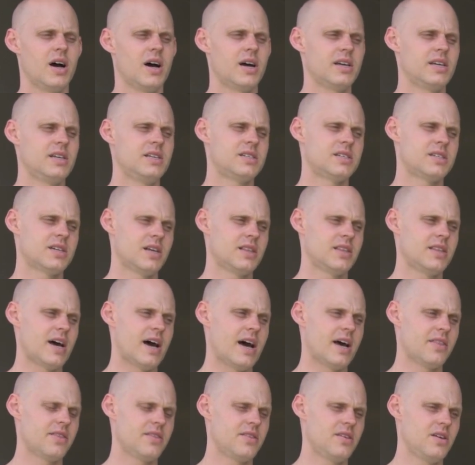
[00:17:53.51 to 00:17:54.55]
he said
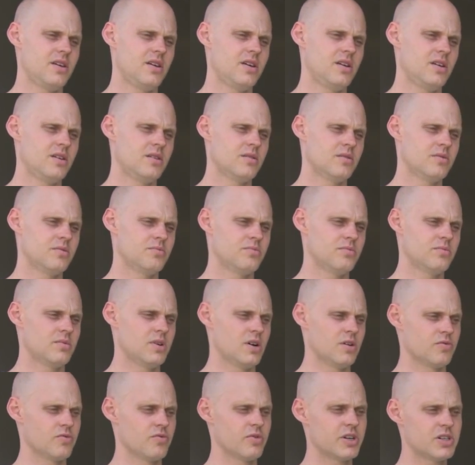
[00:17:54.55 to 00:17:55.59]
that the
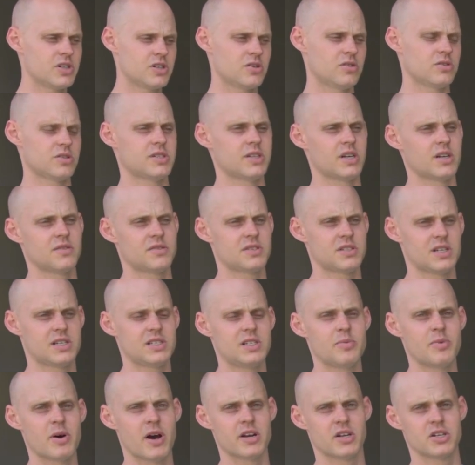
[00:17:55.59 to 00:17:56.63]
original set of
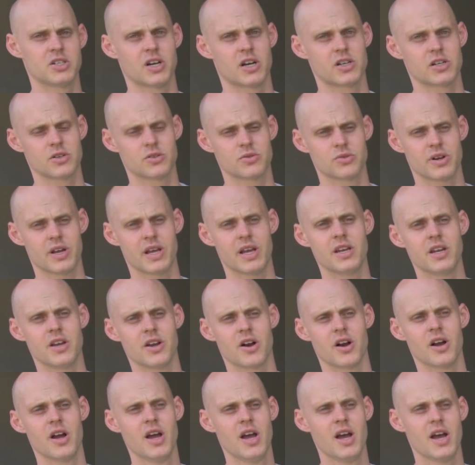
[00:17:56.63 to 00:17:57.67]
60-pound injectors were in
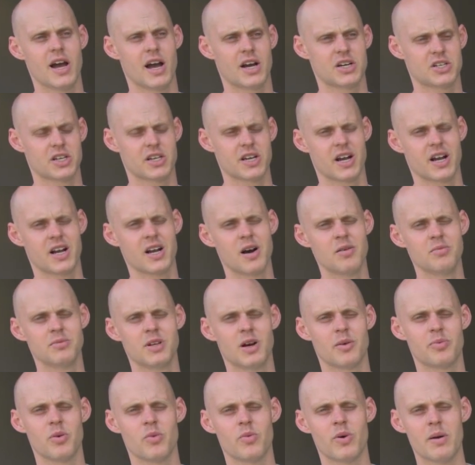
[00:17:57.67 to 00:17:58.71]
here actually got gummed
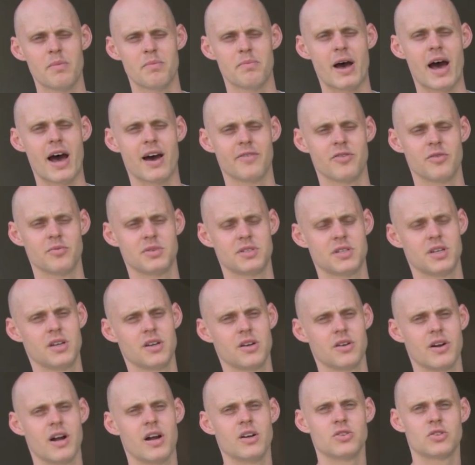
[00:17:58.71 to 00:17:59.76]
up and went bad from
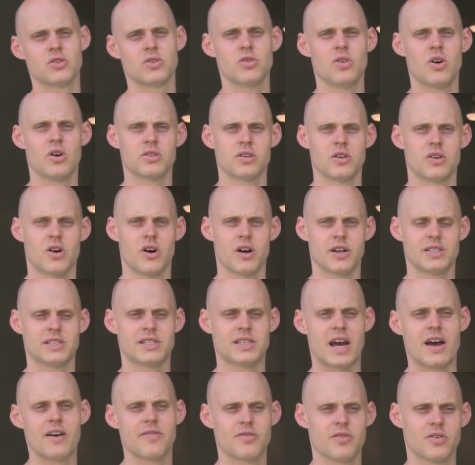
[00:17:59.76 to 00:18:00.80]
sitting around so long. The car had
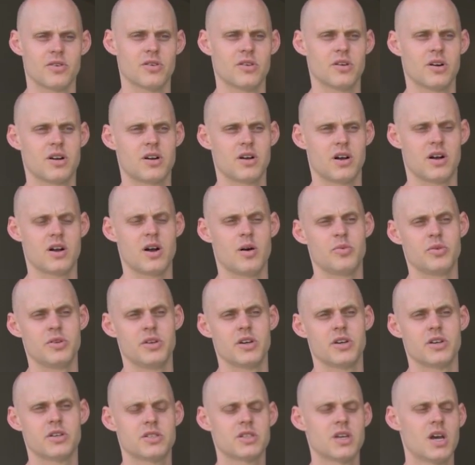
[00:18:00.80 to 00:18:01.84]
sat for a couple
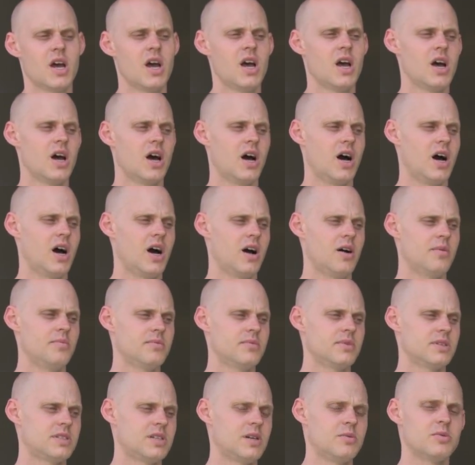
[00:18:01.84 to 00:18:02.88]
years.
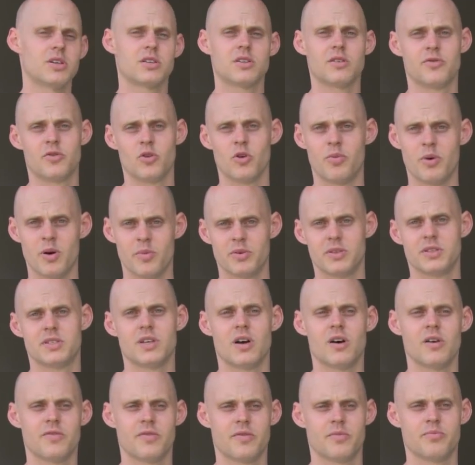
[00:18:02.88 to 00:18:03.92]
It seems like the fuel pump
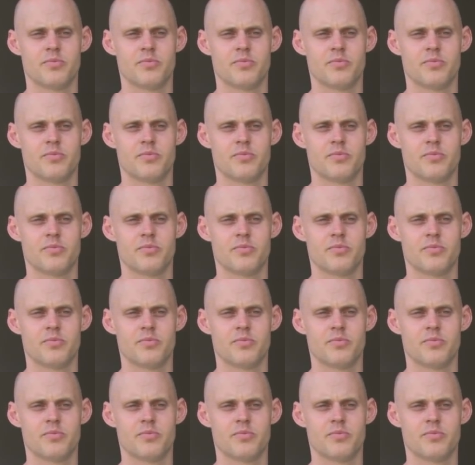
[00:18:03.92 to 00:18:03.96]
itself